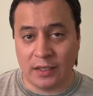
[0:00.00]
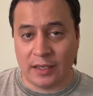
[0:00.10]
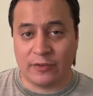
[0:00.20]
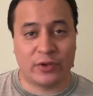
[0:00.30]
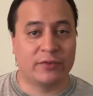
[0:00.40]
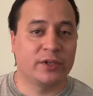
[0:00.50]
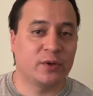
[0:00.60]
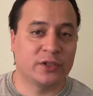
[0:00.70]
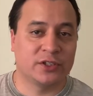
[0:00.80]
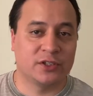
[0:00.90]
If you have any
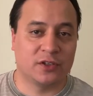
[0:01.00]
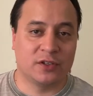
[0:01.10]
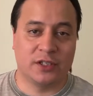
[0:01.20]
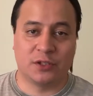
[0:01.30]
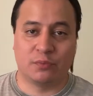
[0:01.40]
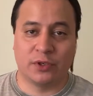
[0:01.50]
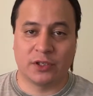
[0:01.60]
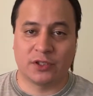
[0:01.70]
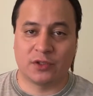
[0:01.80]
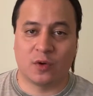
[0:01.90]
questions on these
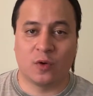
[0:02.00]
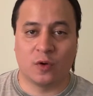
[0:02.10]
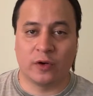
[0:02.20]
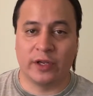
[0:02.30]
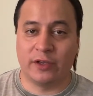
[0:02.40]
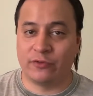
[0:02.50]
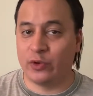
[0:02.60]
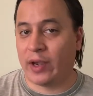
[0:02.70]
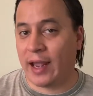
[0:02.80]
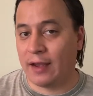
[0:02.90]
books, or if
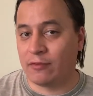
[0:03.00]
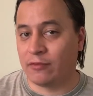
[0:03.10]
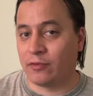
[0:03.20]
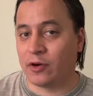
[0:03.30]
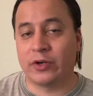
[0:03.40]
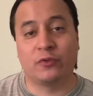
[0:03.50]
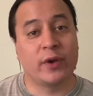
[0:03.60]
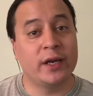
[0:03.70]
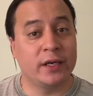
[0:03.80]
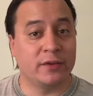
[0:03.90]
you have already
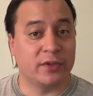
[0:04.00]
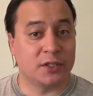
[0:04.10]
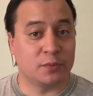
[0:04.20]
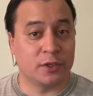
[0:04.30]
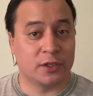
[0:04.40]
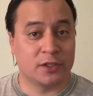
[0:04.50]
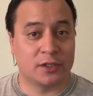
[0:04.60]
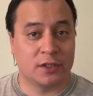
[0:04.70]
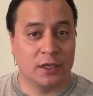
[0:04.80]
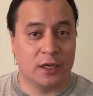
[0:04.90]
read any of these
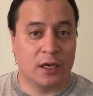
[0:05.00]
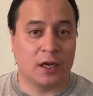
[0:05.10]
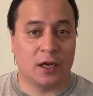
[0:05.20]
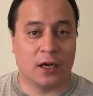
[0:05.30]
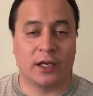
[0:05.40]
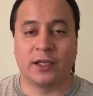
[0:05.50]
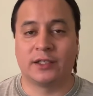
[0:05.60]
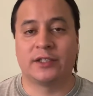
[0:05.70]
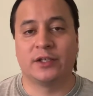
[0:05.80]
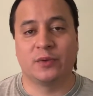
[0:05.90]
books, I'd like
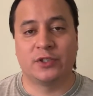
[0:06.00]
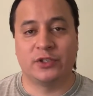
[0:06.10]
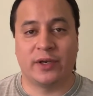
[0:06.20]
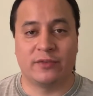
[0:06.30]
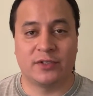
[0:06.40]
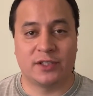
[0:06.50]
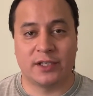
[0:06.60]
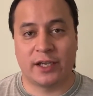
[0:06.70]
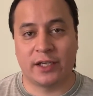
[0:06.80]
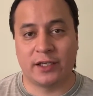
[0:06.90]
to hear what you have to
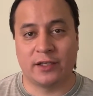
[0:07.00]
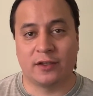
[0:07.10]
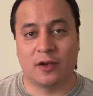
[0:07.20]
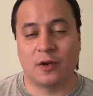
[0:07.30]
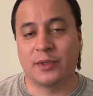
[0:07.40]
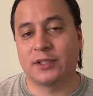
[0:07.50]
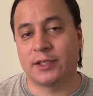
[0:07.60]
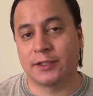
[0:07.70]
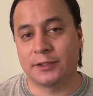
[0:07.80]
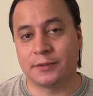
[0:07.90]
say in the comments
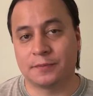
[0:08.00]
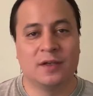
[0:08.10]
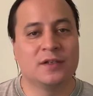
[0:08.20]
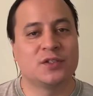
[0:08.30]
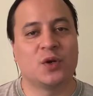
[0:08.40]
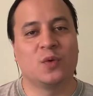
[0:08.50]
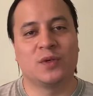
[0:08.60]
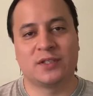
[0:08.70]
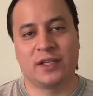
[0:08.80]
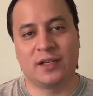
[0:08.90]
section. So
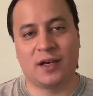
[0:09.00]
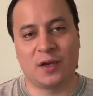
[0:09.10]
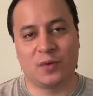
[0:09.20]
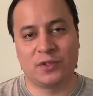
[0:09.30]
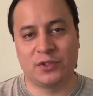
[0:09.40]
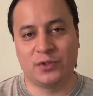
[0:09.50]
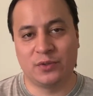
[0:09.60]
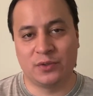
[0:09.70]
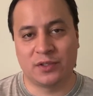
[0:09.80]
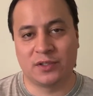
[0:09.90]
once again, I want
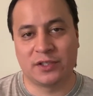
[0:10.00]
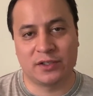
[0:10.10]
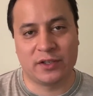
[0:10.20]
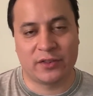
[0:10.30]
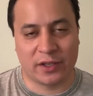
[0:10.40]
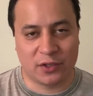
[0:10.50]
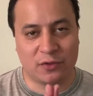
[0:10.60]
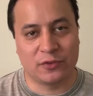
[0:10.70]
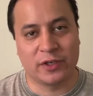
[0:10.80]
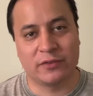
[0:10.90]
to sincerely thank you
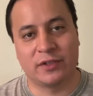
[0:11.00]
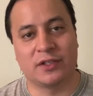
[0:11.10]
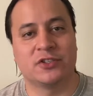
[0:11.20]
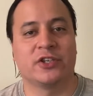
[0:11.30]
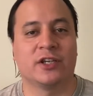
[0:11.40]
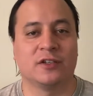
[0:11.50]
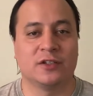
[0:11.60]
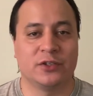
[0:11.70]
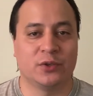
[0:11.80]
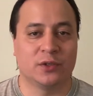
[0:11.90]
for giving this channel
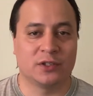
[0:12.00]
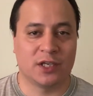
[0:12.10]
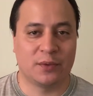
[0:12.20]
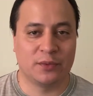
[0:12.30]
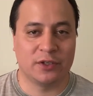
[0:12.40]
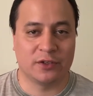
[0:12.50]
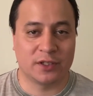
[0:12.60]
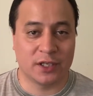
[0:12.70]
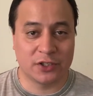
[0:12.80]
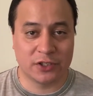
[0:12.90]
your time and your
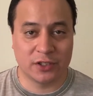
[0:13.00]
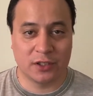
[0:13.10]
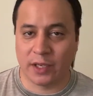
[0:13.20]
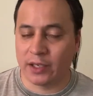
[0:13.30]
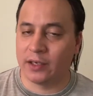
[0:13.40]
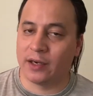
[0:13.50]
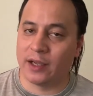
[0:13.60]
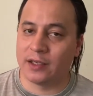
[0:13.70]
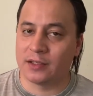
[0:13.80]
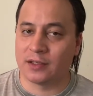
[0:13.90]
attention. And
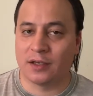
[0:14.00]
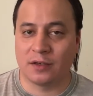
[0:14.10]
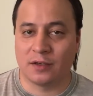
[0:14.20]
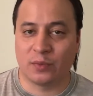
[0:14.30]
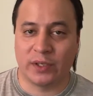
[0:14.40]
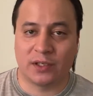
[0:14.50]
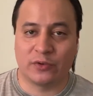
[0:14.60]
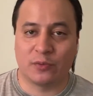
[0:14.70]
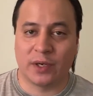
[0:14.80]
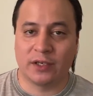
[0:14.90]
as a weekly
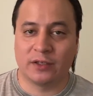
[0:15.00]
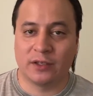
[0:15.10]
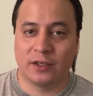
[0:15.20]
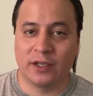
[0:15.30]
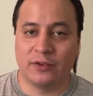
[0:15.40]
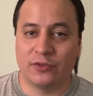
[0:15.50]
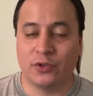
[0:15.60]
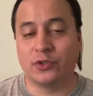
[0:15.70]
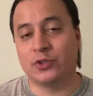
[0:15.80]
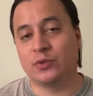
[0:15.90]
reminder, if you
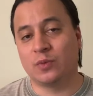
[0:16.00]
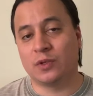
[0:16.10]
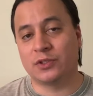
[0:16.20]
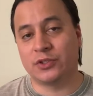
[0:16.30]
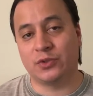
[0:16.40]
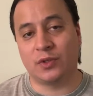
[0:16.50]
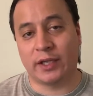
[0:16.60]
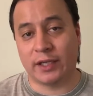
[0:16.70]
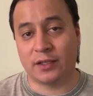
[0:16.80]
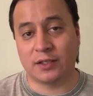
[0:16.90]
do want to
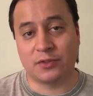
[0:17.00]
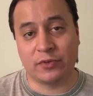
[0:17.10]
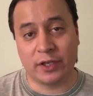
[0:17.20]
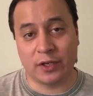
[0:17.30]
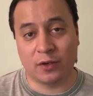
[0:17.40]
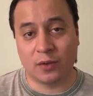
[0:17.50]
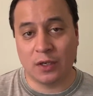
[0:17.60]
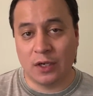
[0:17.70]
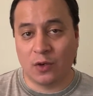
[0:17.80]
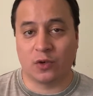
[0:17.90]
like this video
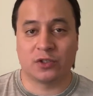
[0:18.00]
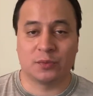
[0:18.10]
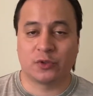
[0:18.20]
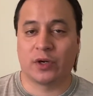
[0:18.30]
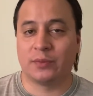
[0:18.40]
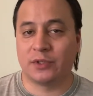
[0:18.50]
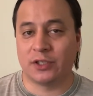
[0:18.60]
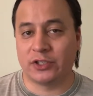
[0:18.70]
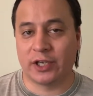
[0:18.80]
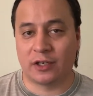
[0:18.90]
or subscribe to the
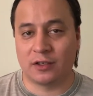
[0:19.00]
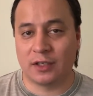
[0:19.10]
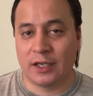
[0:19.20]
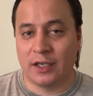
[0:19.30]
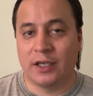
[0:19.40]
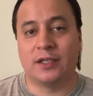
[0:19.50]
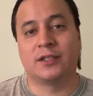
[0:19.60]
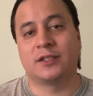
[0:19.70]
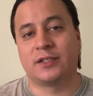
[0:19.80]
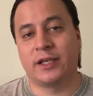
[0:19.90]
channel, it
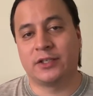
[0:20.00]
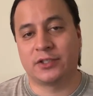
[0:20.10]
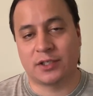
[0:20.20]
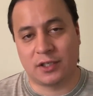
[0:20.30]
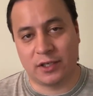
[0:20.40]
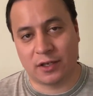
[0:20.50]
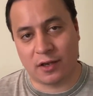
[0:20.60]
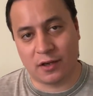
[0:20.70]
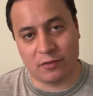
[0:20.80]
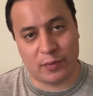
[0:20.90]
does take just a click
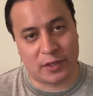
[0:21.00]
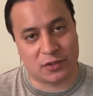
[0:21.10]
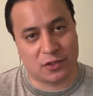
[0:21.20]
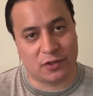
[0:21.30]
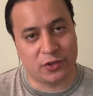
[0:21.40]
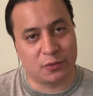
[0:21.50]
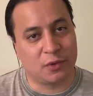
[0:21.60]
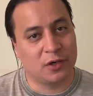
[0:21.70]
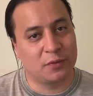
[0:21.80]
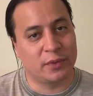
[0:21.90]
of a mouse on your
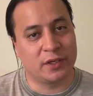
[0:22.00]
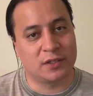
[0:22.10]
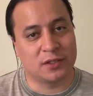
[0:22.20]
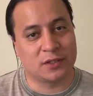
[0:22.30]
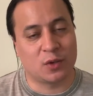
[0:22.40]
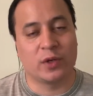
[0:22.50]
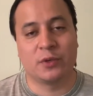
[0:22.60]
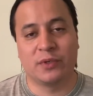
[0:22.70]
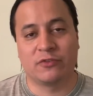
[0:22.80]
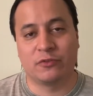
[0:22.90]
part, but it does quite a
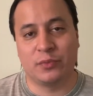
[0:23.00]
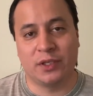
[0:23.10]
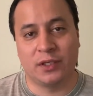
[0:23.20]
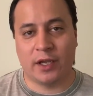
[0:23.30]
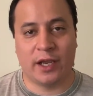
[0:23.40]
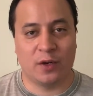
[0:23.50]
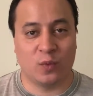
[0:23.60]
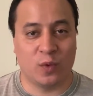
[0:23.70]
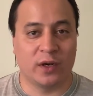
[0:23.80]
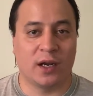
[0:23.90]
bit for me and
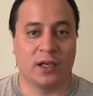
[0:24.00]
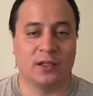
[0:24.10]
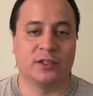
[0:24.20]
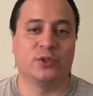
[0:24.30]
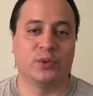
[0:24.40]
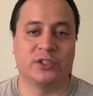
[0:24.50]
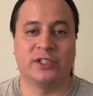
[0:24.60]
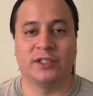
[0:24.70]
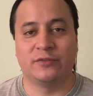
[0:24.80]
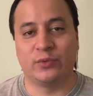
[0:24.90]
what I look to
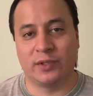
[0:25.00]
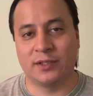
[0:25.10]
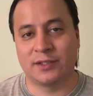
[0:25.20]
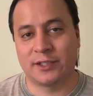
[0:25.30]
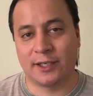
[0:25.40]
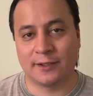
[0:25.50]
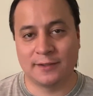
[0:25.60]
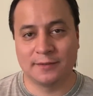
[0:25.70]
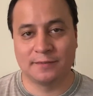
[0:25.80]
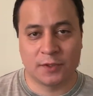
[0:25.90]
achieve with this channel.
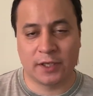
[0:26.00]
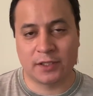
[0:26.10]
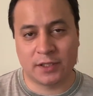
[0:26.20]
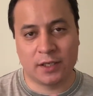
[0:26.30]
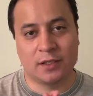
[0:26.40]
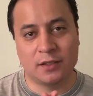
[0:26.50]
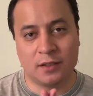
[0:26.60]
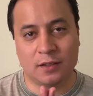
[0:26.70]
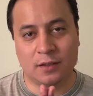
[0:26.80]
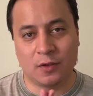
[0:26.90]
Thanks again.
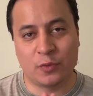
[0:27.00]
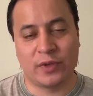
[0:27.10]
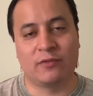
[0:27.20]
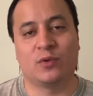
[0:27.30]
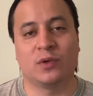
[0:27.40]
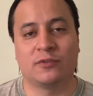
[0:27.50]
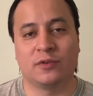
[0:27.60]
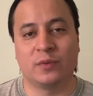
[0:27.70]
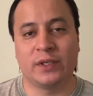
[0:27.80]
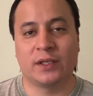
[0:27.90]
Hope you have a wonderful
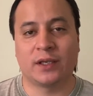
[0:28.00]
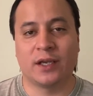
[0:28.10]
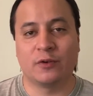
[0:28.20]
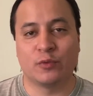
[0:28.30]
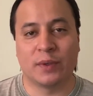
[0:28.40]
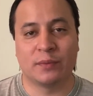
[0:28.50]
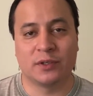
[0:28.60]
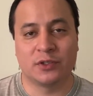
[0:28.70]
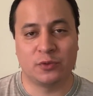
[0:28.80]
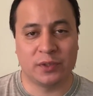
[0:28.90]
week, and remember
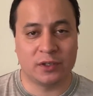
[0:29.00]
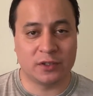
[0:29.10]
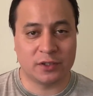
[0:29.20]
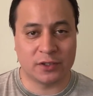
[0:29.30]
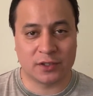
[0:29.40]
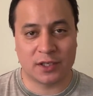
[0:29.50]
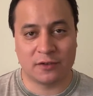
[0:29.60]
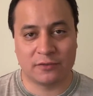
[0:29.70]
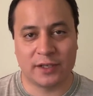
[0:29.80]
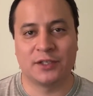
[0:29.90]
to be good to
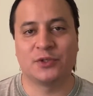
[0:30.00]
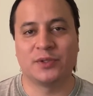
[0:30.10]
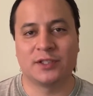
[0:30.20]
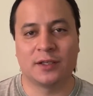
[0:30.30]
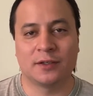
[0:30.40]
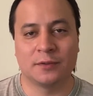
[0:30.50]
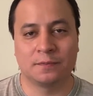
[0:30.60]
yourself and to each other.